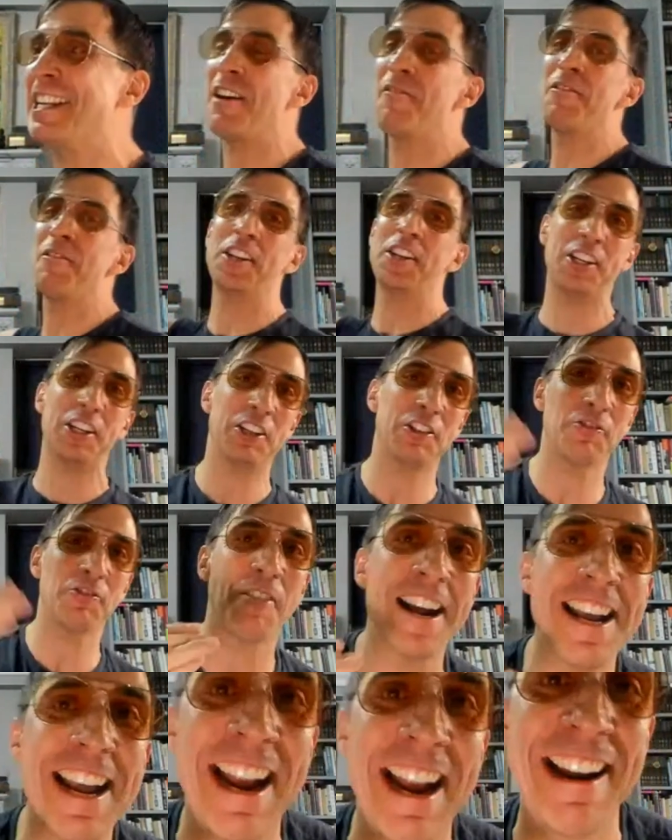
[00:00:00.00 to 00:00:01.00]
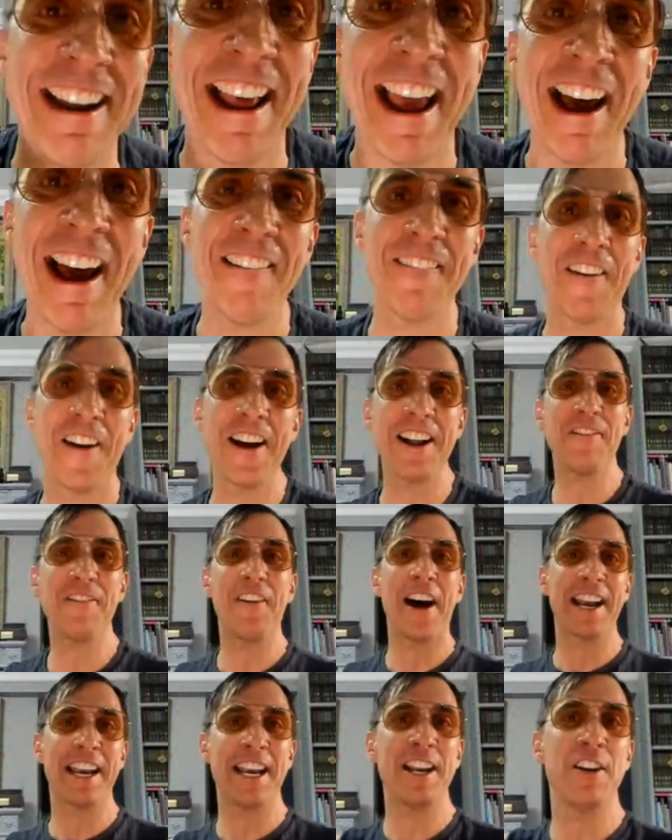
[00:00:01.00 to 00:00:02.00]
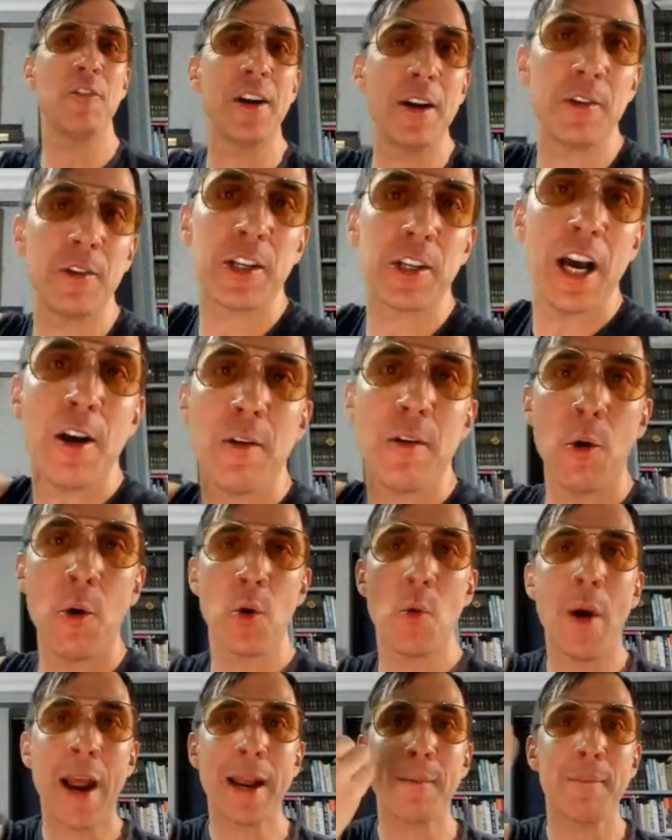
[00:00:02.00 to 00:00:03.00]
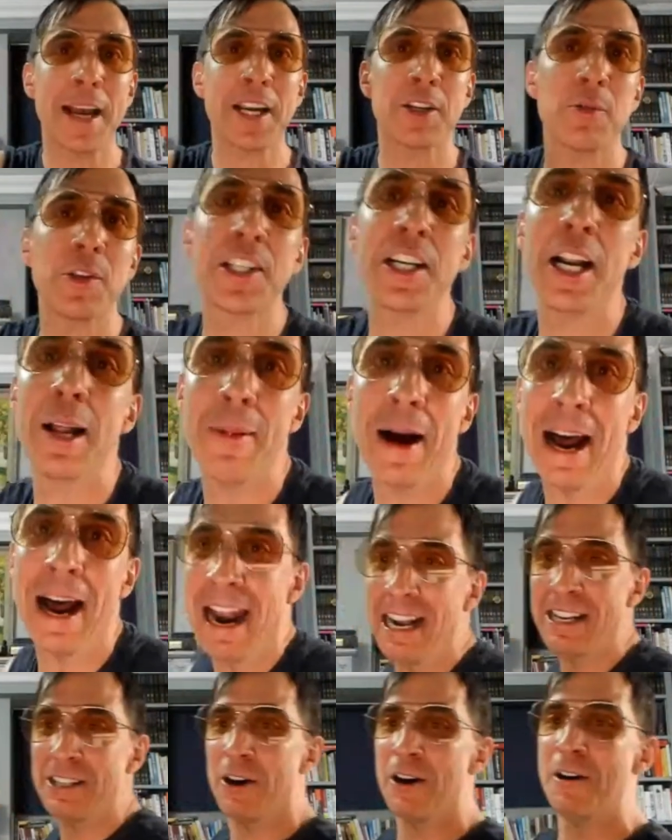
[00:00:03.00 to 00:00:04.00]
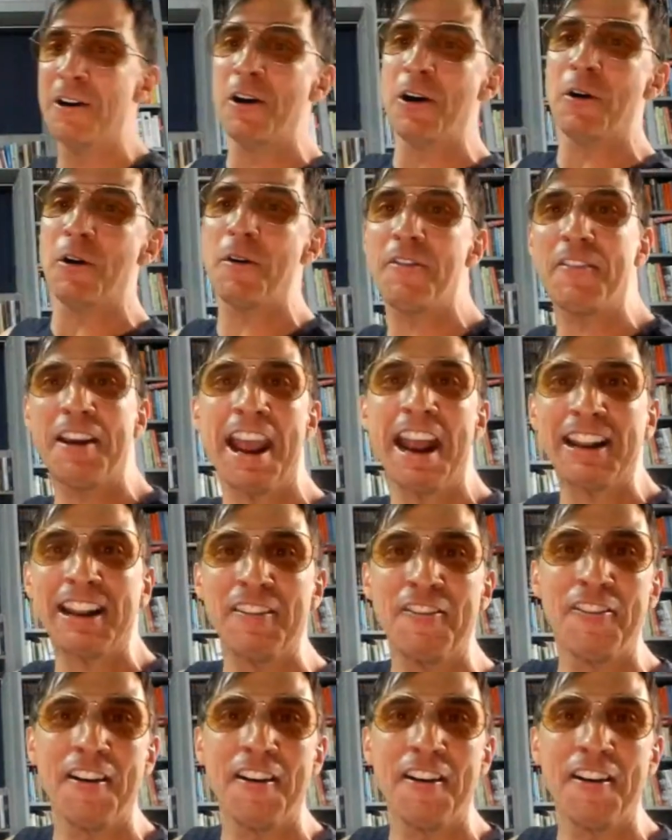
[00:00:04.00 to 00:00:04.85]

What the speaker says: they were straight in there, right? Fucking all, it was all the wank mags were still about that time. We've kicked the